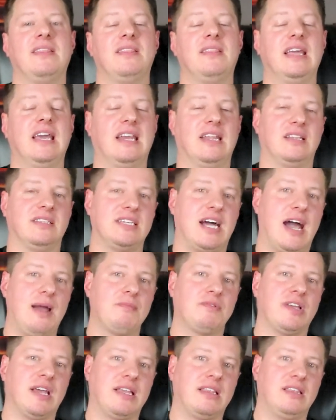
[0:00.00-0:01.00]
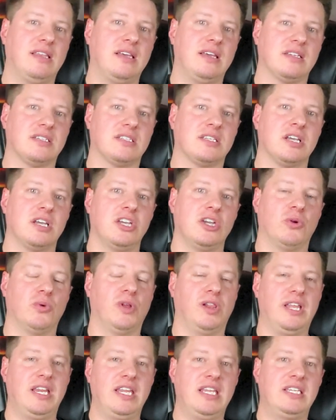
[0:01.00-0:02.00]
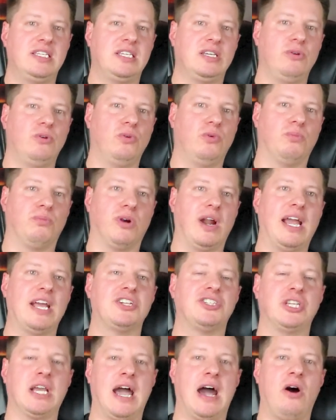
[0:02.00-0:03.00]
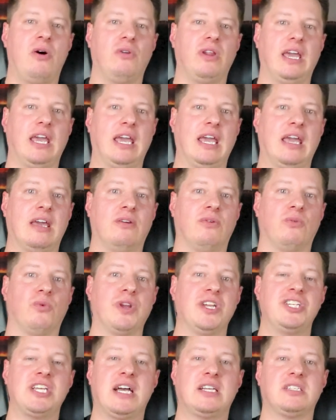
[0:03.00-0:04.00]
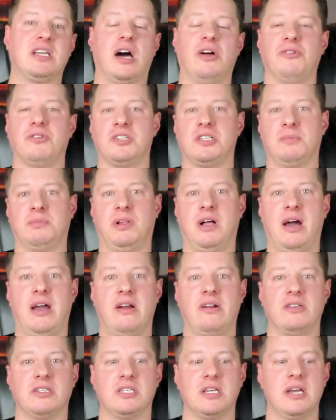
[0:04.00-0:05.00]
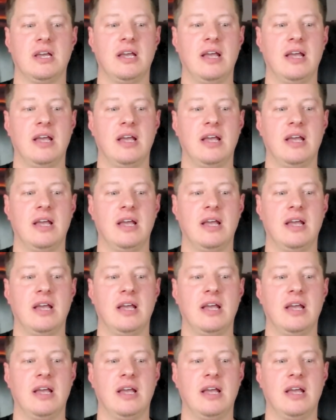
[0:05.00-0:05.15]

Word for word: in times like this, you really need to branch out and reach out to other suppliers.